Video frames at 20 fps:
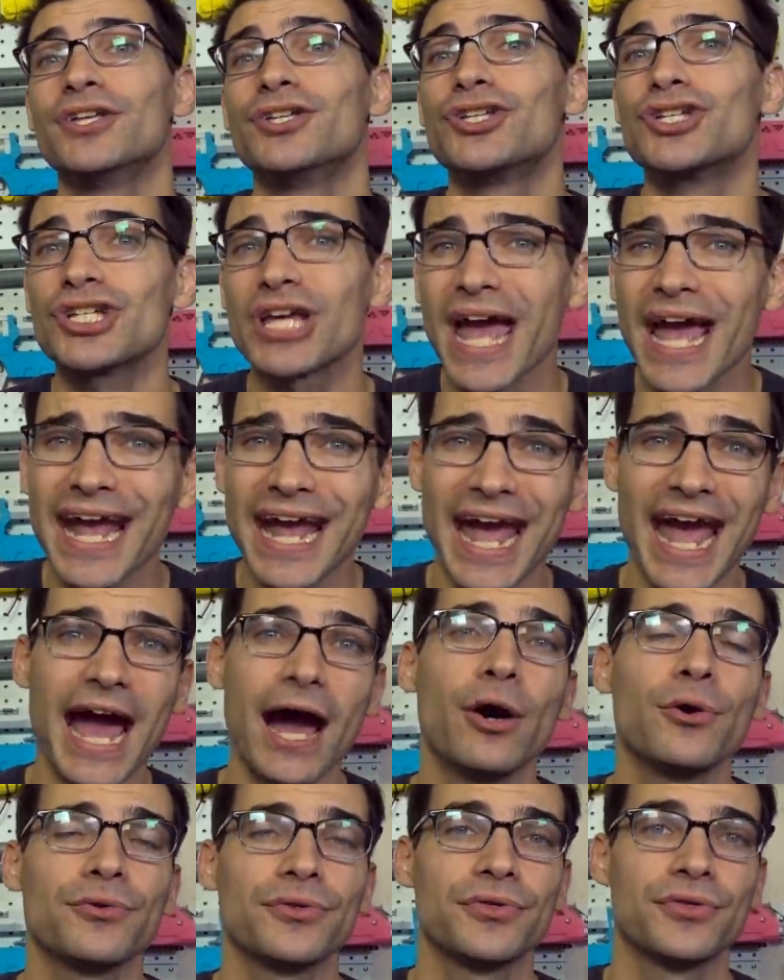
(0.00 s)
Check
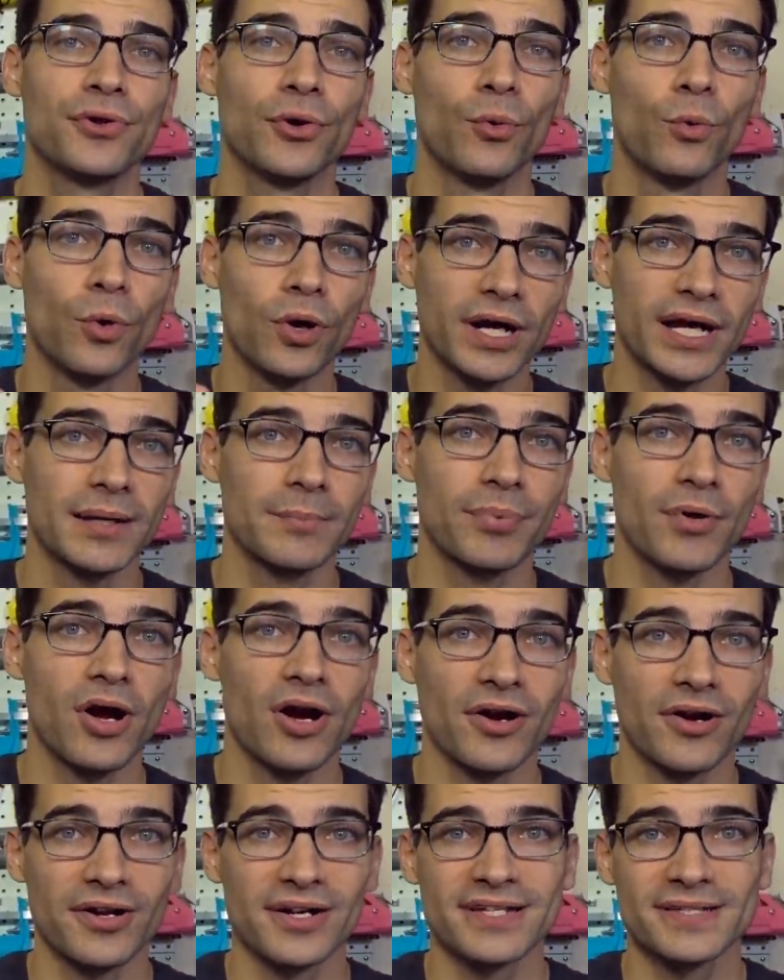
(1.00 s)
out the work in
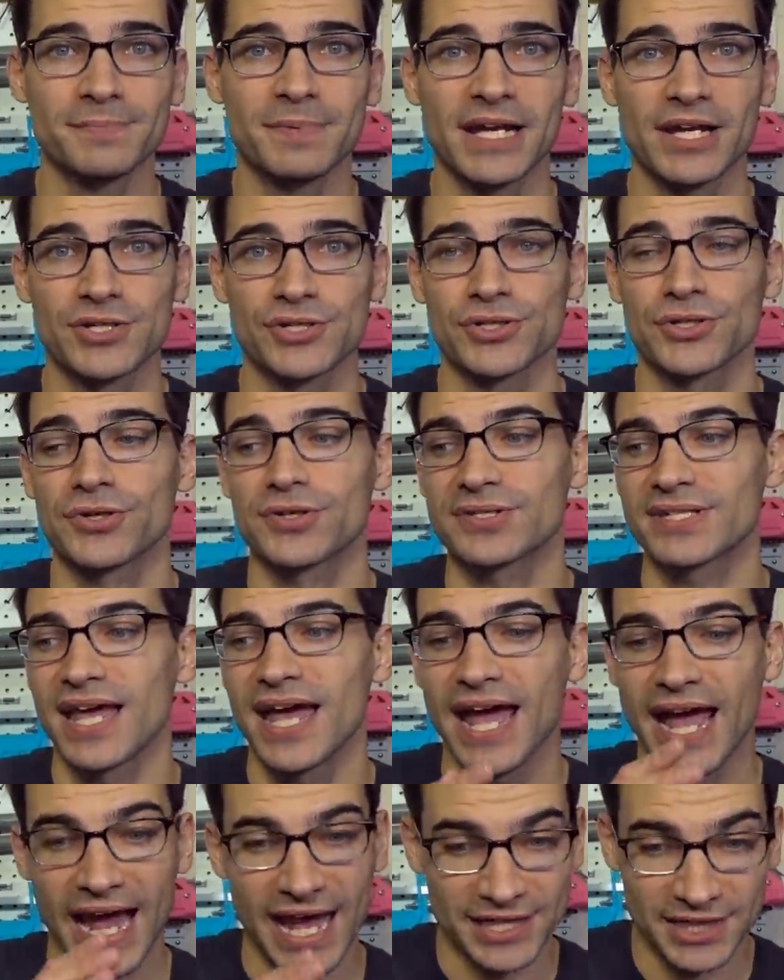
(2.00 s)
progress pictures
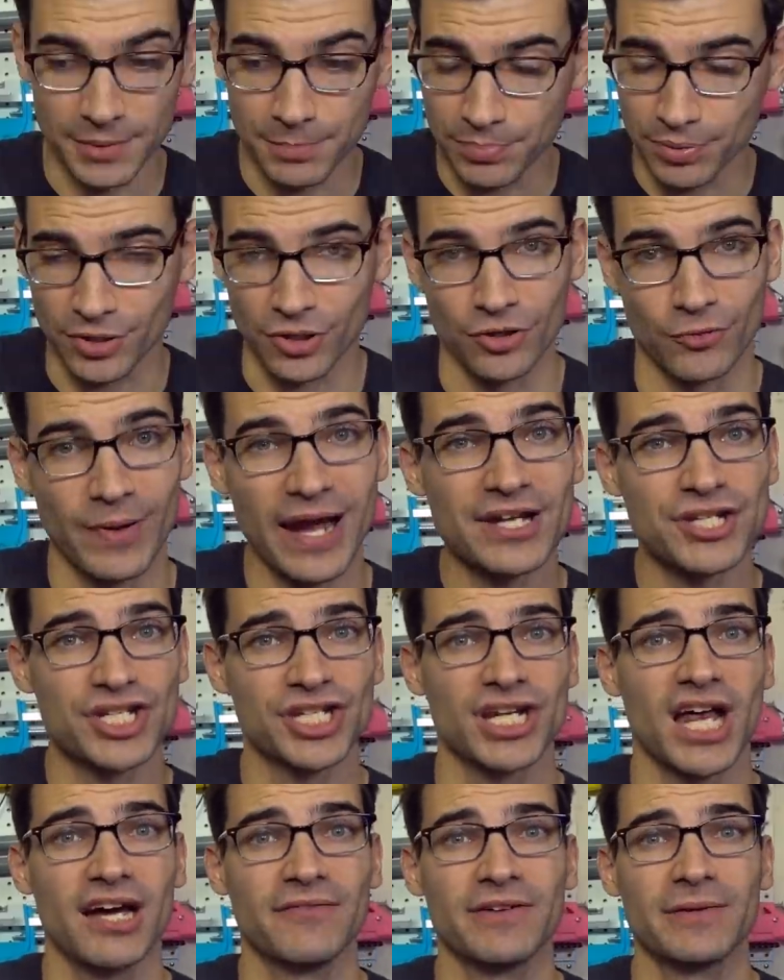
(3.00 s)
and the
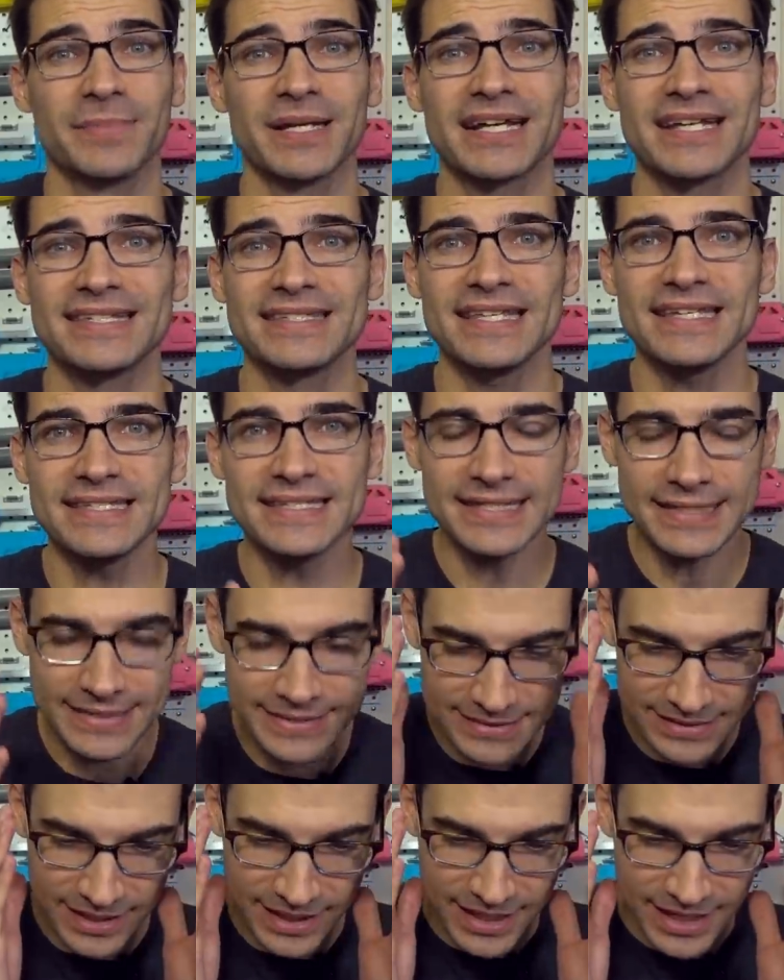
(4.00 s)
progression of it, because this
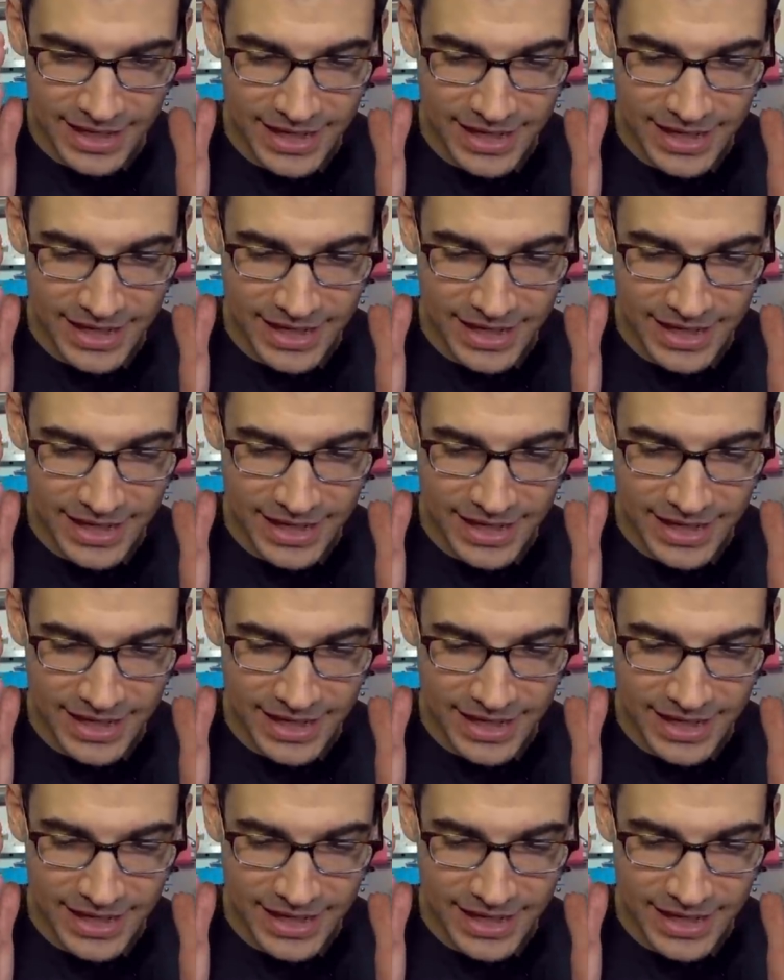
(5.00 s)
is